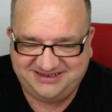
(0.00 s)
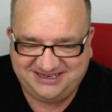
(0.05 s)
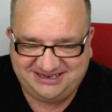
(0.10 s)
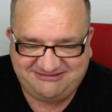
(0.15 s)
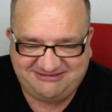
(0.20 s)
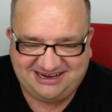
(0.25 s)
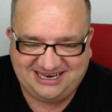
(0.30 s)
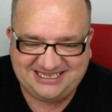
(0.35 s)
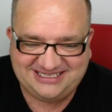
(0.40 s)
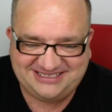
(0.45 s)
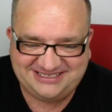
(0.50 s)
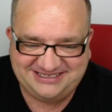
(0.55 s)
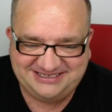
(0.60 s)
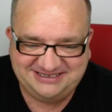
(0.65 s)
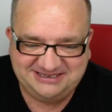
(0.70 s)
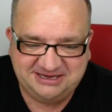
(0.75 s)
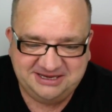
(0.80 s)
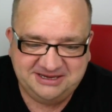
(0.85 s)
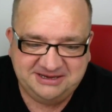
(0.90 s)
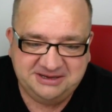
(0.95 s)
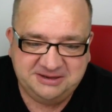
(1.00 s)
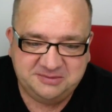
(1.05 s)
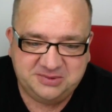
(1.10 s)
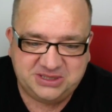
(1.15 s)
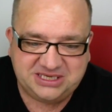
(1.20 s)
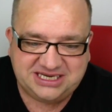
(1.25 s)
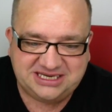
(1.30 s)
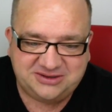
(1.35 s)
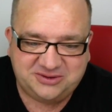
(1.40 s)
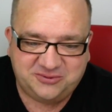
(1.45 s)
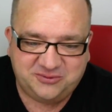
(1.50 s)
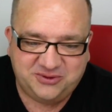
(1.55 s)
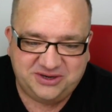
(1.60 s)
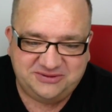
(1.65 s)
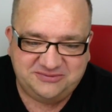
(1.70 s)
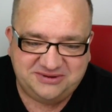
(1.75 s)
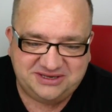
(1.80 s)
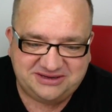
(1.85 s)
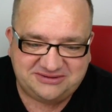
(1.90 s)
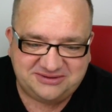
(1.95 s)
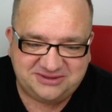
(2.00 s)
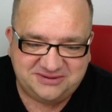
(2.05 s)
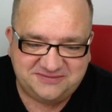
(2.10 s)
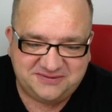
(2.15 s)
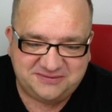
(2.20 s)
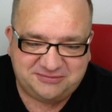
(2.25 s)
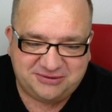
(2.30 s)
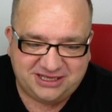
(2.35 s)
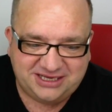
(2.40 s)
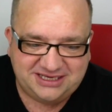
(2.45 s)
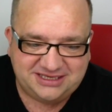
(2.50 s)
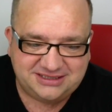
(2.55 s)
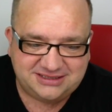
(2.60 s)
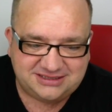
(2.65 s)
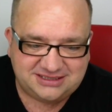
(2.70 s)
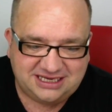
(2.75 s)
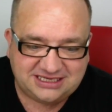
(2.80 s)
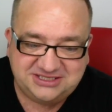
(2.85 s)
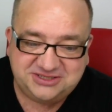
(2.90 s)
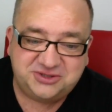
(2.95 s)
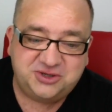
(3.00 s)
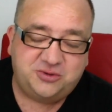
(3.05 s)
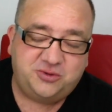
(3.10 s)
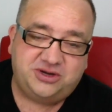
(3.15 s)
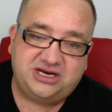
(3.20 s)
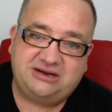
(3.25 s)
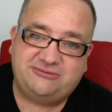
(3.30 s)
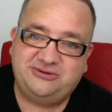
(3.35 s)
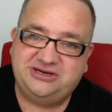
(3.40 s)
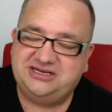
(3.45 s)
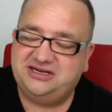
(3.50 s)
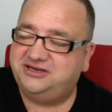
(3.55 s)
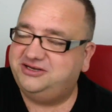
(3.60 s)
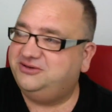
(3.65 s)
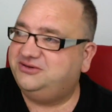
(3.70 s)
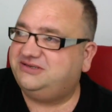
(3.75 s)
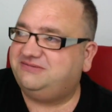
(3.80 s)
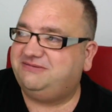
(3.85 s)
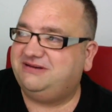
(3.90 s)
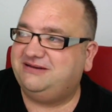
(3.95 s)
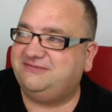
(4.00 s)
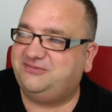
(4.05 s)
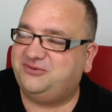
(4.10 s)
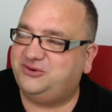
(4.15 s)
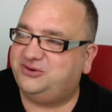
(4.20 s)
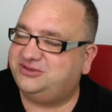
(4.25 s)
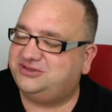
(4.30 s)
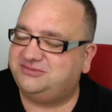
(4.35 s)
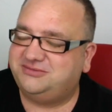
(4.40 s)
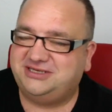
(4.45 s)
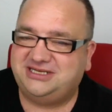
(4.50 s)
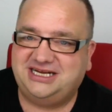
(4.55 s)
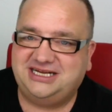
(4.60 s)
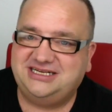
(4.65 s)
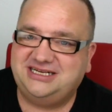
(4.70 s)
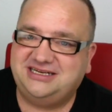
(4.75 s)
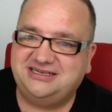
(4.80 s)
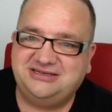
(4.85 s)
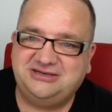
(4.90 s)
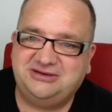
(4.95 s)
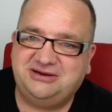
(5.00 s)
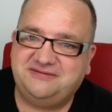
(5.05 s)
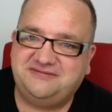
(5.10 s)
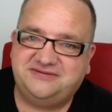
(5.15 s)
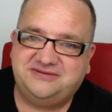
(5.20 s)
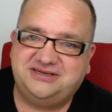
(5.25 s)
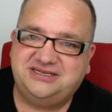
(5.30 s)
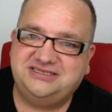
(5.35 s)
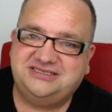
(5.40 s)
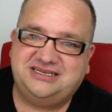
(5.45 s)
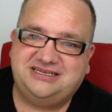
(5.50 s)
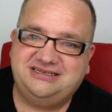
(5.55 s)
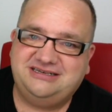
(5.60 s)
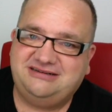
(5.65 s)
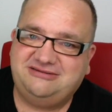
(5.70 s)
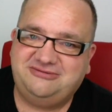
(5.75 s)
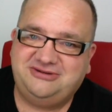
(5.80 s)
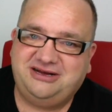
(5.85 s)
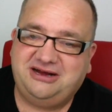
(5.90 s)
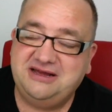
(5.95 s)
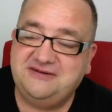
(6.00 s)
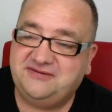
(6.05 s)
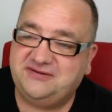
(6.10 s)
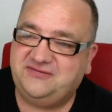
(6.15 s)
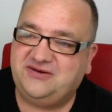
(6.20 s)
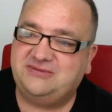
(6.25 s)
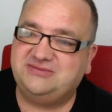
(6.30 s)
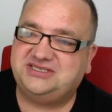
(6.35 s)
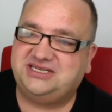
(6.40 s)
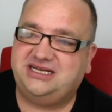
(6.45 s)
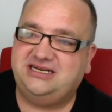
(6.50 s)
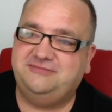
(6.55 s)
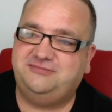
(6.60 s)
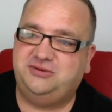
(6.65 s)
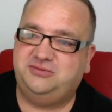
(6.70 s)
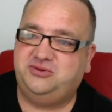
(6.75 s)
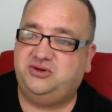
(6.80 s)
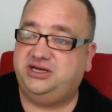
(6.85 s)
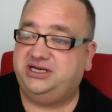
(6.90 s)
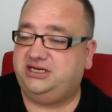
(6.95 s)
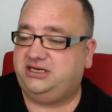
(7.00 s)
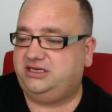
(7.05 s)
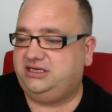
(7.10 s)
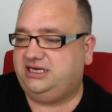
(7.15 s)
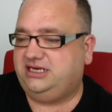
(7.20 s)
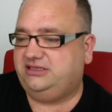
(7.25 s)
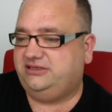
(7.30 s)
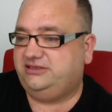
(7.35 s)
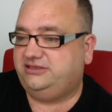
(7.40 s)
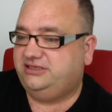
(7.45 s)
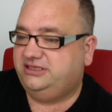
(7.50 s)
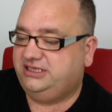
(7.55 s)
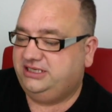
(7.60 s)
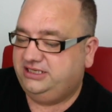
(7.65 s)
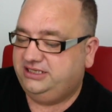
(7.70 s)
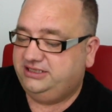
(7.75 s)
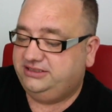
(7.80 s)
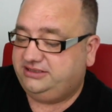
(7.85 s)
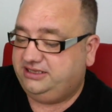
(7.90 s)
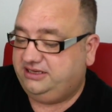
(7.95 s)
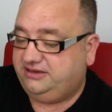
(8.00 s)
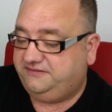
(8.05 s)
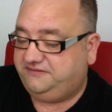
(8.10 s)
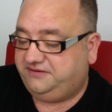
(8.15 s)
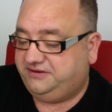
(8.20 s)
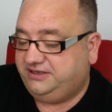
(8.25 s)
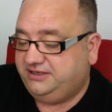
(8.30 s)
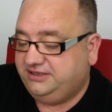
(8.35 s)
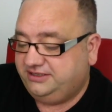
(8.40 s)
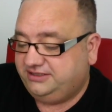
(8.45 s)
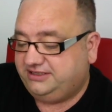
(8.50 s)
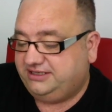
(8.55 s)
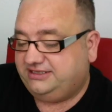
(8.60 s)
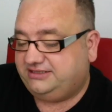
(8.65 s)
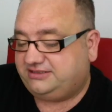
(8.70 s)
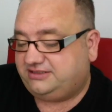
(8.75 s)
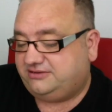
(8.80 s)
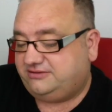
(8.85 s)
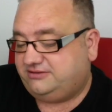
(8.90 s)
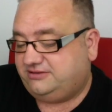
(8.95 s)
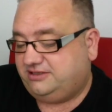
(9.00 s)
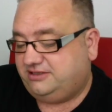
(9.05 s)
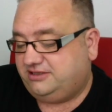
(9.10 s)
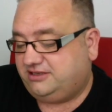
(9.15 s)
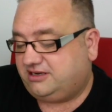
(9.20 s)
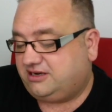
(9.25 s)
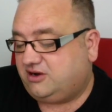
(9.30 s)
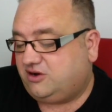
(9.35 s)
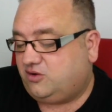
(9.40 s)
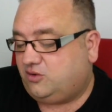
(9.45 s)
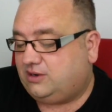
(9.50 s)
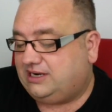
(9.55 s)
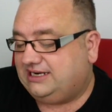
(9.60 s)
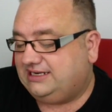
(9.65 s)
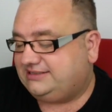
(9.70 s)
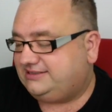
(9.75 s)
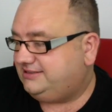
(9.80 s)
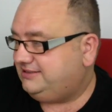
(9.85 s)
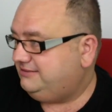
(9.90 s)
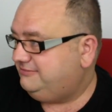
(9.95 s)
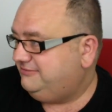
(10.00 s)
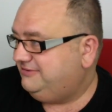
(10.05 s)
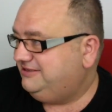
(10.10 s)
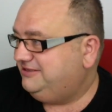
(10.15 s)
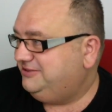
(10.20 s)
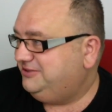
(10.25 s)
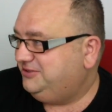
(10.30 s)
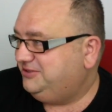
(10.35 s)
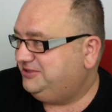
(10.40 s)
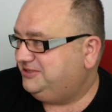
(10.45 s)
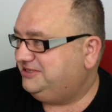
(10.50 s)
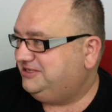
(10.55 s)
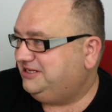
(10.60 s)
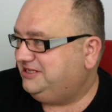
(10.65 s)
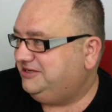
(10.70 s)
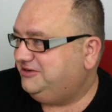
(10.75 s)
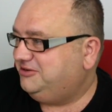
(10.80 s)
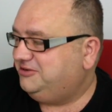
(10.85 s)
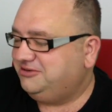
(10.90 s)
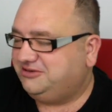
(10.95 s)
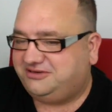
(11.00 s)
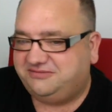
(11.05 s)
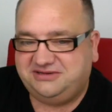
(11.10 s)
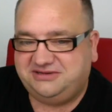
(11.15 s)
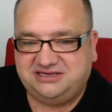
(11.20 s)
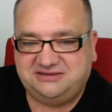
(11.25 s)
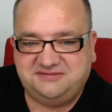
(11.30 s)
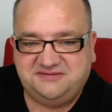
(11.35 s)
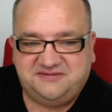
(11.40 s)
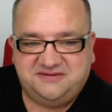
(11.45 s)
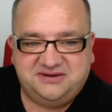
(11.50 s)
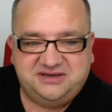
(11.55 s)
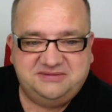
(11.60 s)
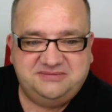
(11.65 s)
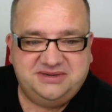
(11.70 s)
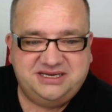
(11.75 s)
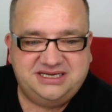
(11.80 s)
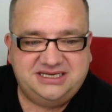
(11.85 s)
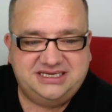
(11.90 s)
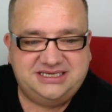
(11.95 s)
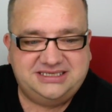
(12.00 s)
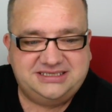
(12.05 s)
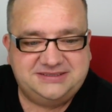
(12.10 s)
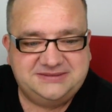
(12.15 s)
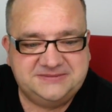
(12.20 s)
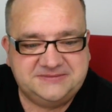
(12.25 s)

Quality. But cannot win without the other players. Do you know when I'm reading a newspaper or something like that, you know, I fucking say it. Like, if I'm sat in a pub going, oh yeah, look, Dave, these are quality windows and that. They all look at me like I'm a fucking maniac.